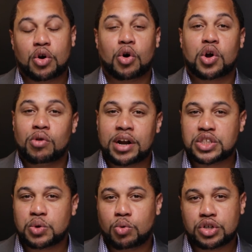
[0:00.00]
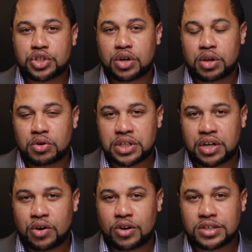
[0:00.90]
or credit towards your closing
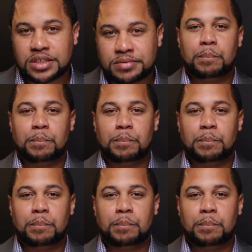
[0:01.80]
costs.